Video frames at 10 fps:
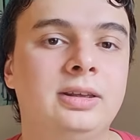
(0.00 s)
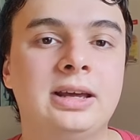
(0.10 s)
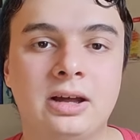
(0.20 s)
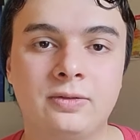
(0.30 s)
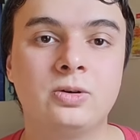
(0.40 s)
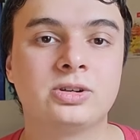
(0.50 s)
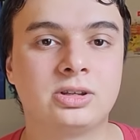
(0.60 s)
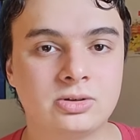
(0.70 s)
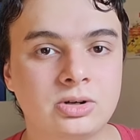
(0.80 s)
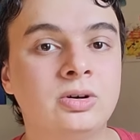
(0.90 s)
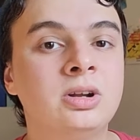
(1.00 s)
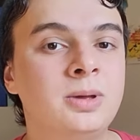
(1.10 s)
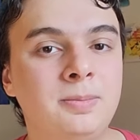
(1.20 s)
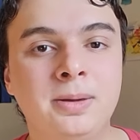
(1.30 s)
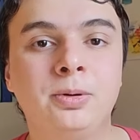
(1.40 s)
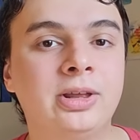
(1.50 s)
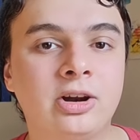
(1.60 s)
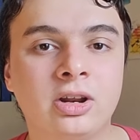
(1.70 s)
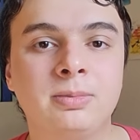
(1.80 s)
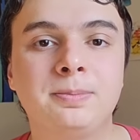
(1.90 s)
yeah, of course, there's going to be people that are
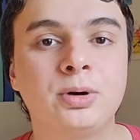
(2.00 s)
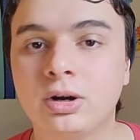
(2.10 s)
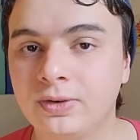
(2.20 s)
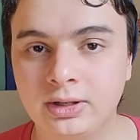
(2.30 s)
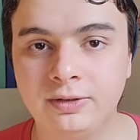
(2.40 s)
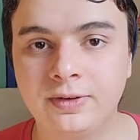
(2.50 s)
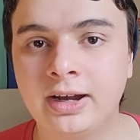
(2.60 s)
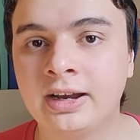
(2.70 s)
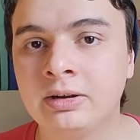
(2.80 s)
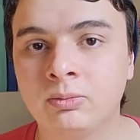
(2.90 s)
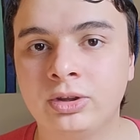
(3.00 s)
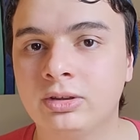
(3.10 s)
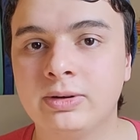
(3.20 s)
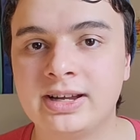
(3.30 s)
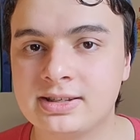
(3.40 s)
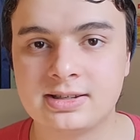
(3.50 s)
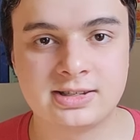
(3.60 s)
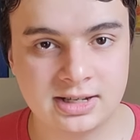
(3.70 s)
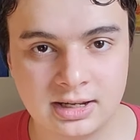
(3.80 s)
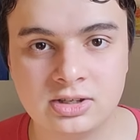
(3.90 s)
going to be perfectly fine with you guys
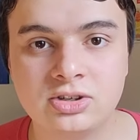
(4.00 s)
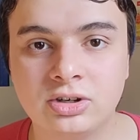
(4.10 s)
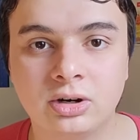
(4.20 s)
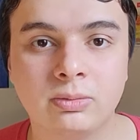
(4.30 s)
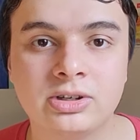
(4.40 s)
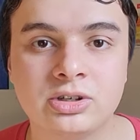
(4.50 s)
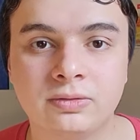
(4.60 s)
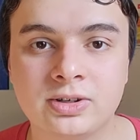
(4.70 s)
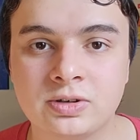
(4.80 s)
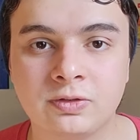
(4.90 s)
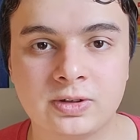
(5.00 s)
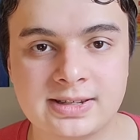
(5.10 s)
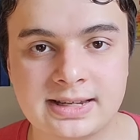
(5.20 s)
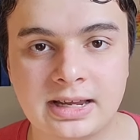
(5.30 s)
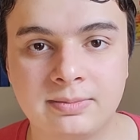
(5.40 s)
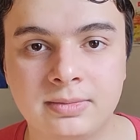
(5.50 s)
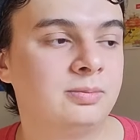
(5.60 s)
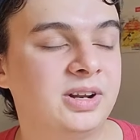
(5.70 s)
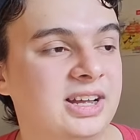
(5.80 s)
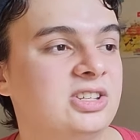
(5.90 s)
sticking to your original vision for this game.
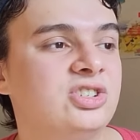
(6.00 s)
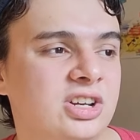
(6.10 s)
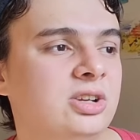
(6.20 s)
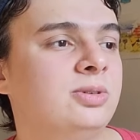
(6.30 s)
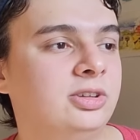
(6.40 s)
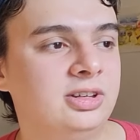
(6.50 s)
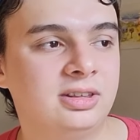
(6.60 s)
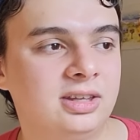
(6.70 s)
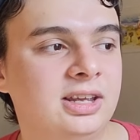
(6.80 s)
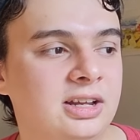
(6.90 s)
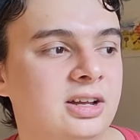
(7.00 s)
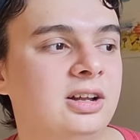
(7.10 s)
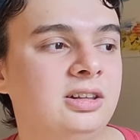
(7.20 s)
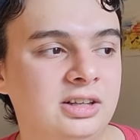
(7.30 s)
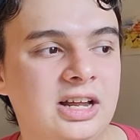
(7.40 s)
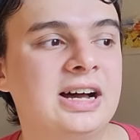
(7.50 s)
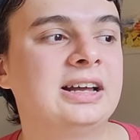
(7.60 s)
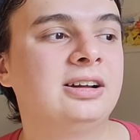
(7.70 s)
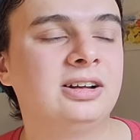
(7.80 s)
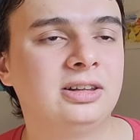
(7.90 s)
But I genuinely think a
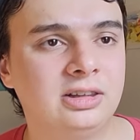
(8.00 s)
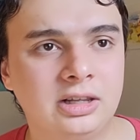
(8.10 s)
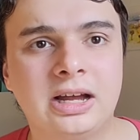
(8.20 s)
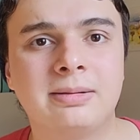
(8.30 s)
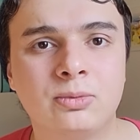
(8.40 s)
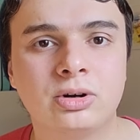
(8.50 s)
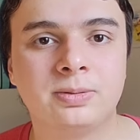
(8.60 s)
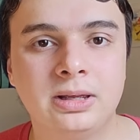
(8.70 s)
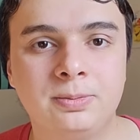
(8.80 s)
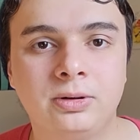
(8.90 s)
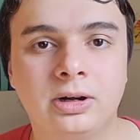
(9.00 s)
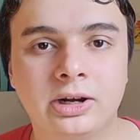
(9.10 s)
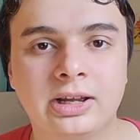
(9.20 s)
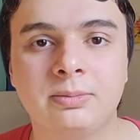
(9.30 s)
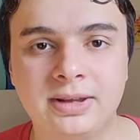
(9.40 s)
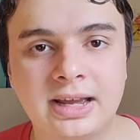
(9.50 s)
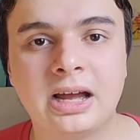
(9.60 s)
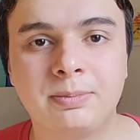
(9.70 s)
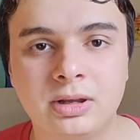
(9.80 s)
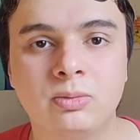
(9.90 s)
lot, lot more people are going to be
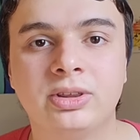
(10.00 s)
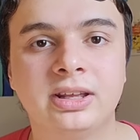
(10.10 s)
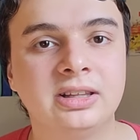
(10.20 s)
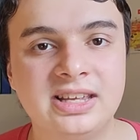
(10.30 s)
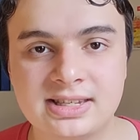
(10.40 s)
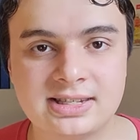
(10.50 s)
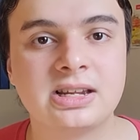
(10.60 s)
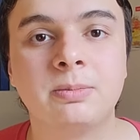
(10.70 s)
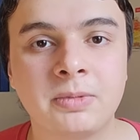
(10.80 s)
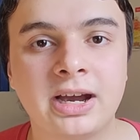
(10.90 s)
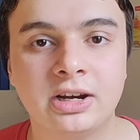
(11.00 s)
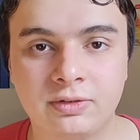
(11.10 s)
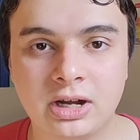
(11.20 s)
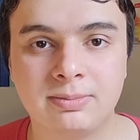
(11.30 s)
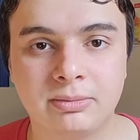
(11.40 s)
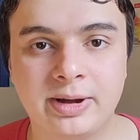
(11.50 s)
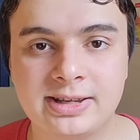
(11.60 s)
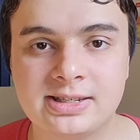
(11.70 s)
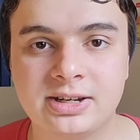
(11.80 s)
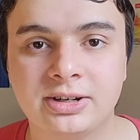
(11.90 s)
happy with at least some kind of
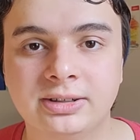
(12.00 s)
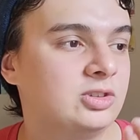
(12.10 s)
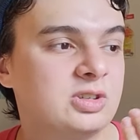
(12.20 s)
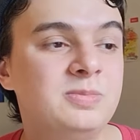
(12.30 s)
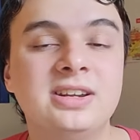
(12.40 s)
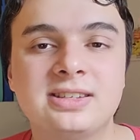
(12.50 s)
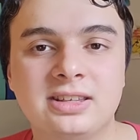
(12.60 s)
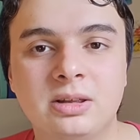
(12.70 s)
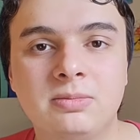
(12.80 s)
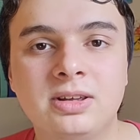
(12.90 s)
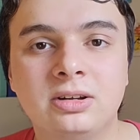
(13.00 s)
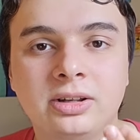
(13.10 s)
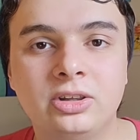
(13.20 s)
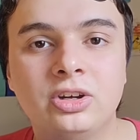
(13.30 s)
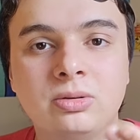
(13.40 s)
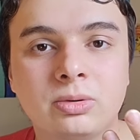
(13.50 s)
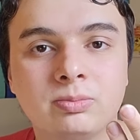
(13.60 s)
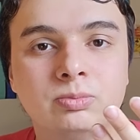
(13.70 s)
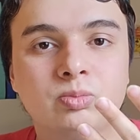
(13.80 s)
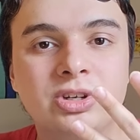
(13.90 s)
compromise here. Just meet us in the middle and know we're,
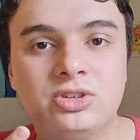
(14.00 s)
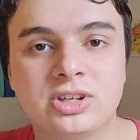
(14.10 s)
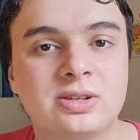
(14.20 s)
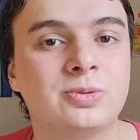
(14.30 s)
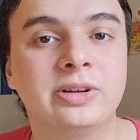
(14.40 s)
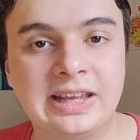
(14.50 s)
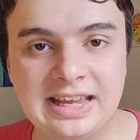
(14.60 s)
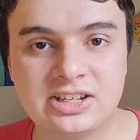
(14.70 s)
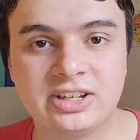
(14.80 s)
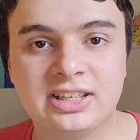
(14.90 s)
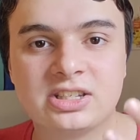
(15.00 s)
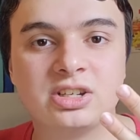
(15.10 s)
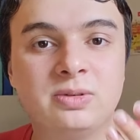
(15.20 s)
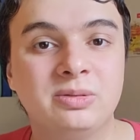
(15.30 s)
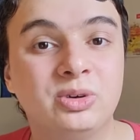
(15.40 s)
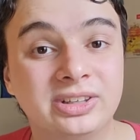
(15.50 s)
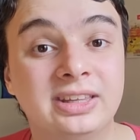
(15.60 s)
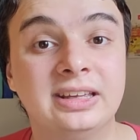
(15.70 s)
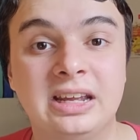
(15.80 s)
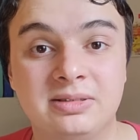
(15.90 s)
we just want to engage like this because we want
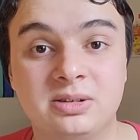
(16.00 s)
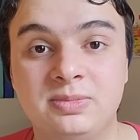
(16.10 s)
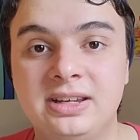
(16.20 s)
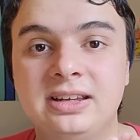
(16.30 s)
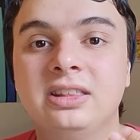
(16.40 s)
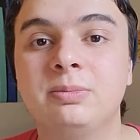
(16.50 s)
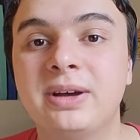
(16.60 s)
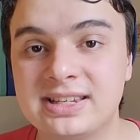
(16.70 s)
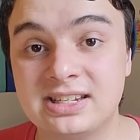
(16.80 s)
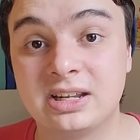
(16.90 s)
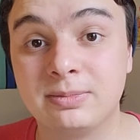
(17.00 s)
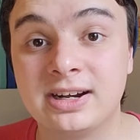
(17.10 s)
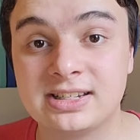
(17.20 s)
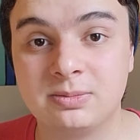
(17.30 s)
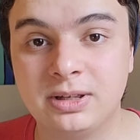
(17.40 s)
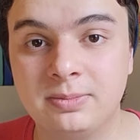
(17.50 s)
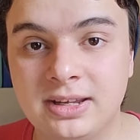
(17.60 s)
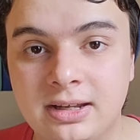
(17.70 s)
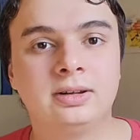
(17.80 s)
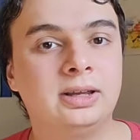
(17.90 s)
the game to be the best it can possibly
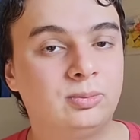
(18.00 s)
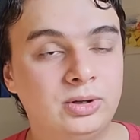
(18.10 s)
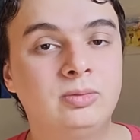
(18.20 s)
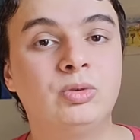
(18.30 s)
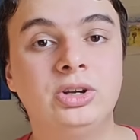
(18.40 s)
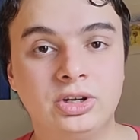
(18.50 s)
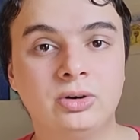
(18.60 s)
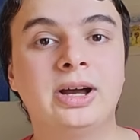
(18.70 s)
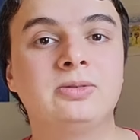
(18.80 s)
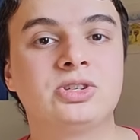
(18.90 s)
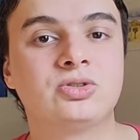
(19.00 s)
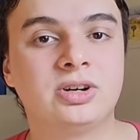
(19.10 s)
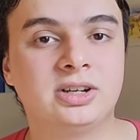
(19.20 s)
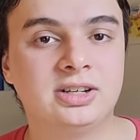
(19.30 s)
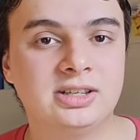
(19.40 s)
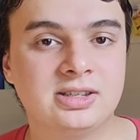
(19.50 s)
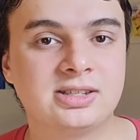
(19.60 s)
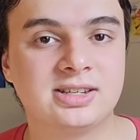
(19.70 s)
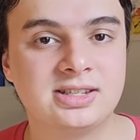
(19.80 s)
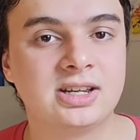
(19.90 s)
be. Like, we, we know how strong it is
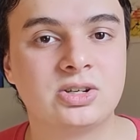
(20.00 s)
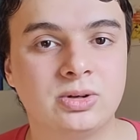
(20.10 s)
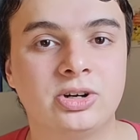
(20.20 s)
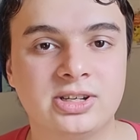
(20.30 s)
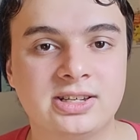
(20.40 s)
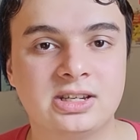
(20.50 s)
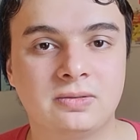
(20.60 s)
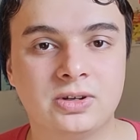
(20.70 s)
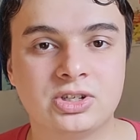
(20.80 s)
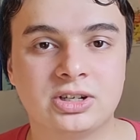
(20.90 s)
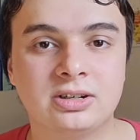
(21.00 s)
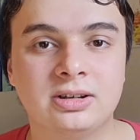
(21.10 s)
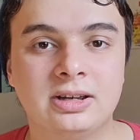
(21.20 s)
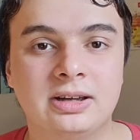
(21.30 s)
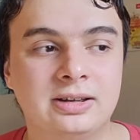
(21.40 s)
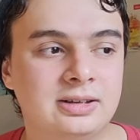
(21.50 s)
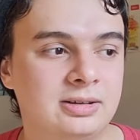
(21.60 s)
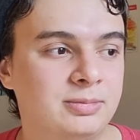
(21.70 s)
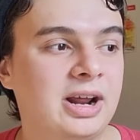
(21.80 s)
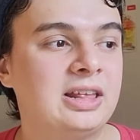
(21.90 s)
to stick to an artistic vision.
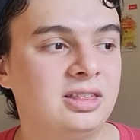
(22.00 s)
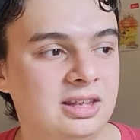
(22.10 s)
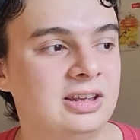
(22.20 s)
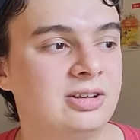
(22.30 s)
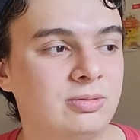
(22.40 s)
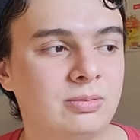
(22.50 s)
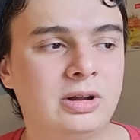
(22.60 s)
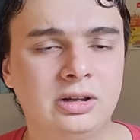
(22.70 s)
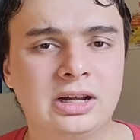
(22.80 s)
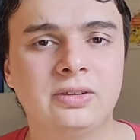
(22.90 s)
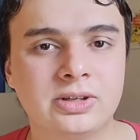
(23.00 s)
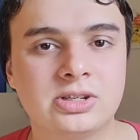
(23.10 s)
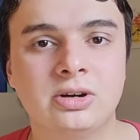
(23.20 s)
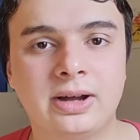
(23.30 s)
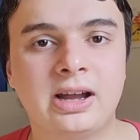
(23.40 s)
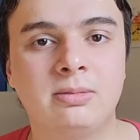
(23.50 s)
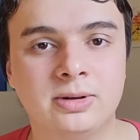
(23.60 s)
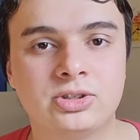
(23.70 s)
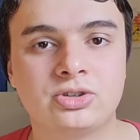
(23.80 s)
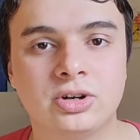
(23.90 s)
But I think a lot of us know how
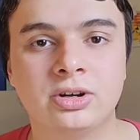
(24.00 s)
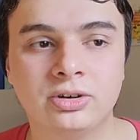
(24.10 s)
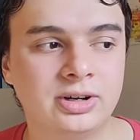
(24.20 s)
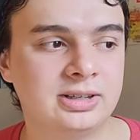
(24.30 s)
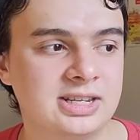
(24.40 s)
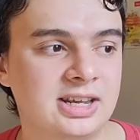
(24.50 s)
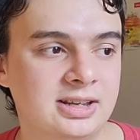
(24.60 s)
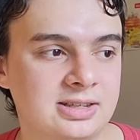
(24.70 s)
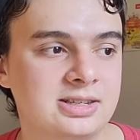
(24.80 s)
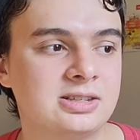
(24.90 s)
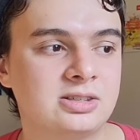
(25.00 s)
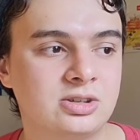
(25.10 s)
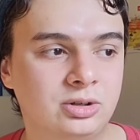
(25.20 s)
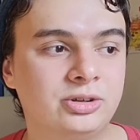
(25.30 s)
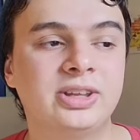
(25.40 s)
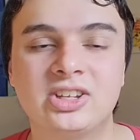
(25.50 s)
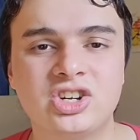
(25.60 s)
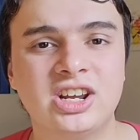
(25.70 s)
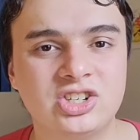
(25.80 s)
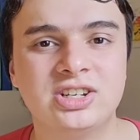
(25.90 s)
much stronger it takes to learn that
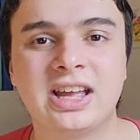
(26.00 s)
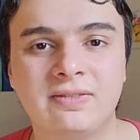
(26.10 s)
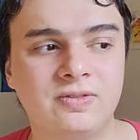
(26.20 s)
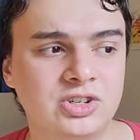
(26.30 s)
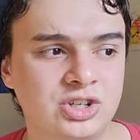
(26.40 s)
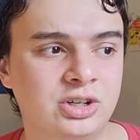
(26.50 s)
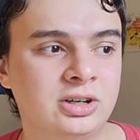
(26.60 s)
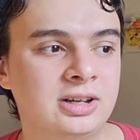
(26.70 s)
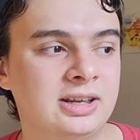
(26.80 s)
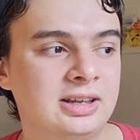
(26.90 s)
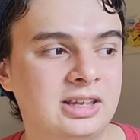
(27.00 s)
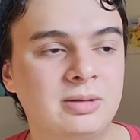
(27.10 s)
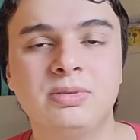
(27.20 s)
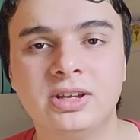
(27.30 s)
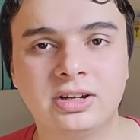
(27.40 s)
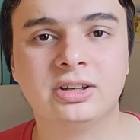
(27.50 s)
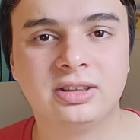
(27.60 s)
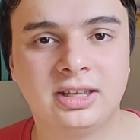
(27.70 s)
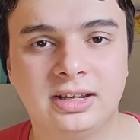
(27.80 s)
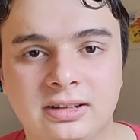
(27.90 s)
changing that vision can be a good
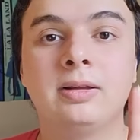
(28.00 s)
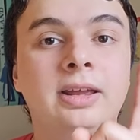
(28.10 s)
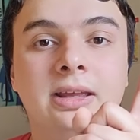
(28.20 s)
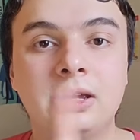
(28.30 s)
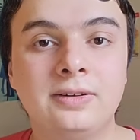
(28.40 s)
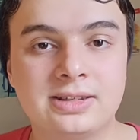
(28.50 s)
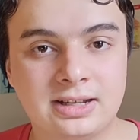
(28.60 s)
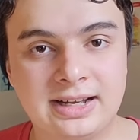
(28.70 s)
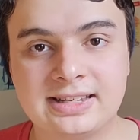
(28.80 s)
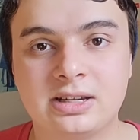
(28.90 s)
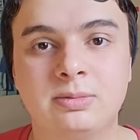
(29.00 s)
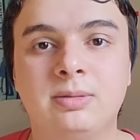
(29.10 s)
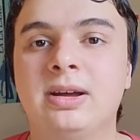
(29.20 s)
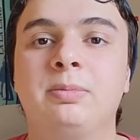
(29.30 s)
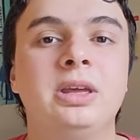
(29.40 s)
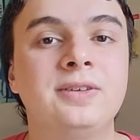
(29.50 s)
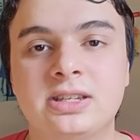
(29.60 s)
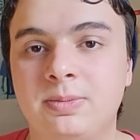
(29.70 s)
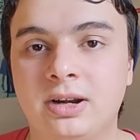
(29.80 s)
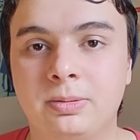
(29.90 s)
thing. Like, give us a classic minimap, give us
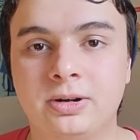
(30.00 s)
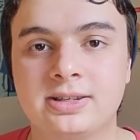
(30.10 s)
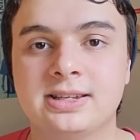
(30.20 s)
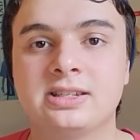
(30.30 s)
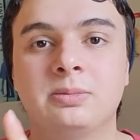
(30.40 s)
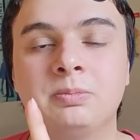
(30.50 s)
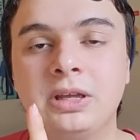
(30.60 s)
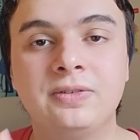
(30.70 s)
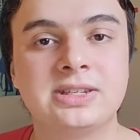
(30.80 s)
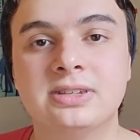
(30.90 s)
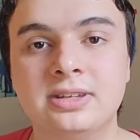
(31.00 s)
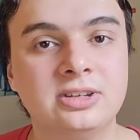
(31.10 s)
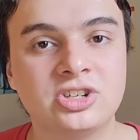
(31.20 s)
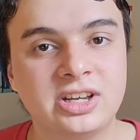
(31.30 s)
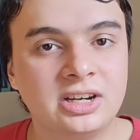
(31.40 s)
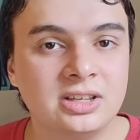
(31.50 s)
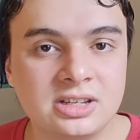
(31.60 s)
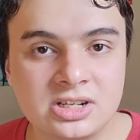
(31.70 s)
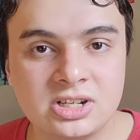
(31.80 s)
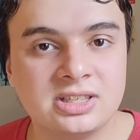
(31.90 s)
a better perk system, give us Ninja in
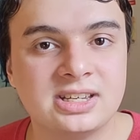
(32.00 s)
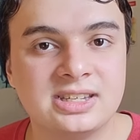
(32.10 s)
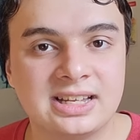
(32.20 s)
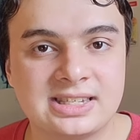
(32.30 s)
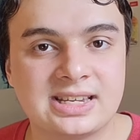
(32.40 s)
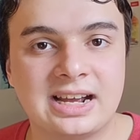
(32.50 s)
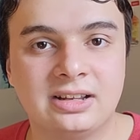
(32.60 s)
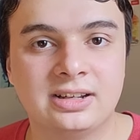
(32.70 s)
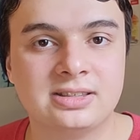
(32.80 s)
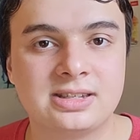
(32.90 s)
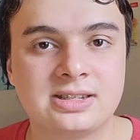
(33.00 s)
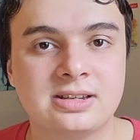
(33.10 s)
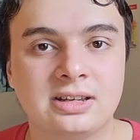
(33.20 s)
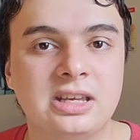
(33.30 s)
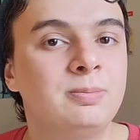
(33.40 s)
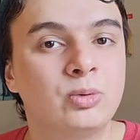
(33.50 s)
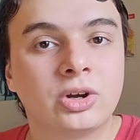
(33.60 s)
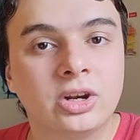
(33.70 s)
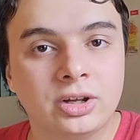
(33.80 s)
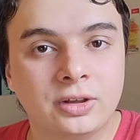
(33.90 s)
addition to Dead Silence, keep
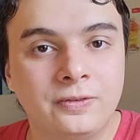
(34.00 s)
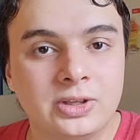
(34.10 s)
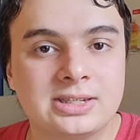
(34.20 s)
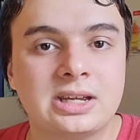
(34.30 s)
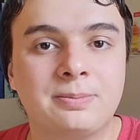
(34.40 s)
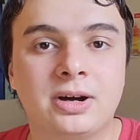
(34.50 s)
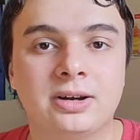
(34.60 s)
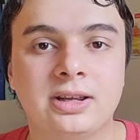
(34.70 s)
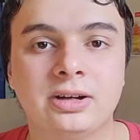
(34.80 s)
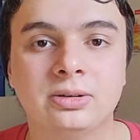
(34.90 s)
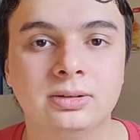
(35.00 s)
working on the footstep audio.